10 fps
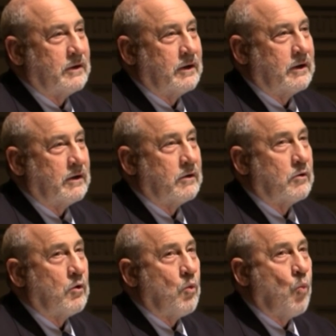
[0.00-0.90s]
uh,
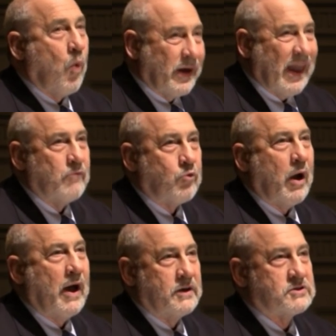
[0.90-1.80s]
what gave
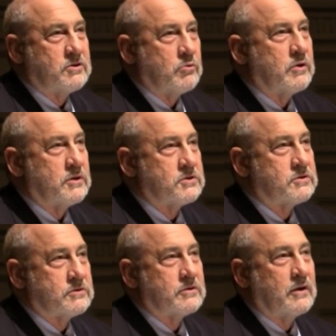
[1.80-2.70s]
rise to
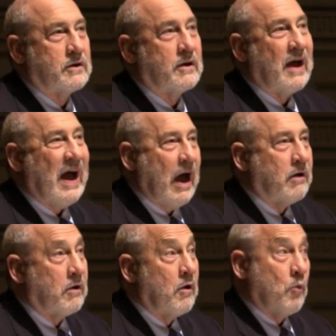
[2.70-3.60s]
this uh, high,
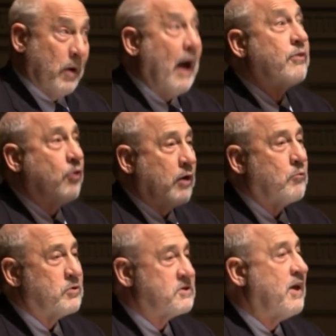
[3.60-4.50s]
what I thought
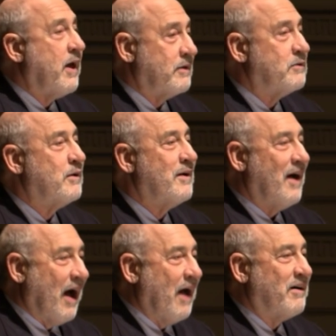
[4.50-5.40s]
was then
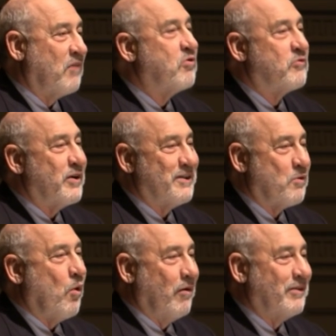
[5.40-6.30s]
high level of
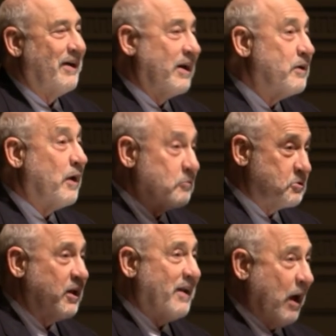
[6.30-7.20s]
inequality. I didn't
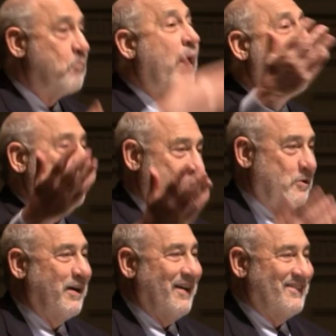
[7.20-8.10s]
understand how bad it could
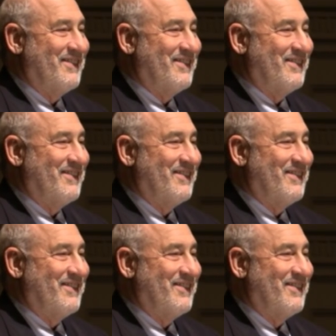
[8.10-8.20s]
get.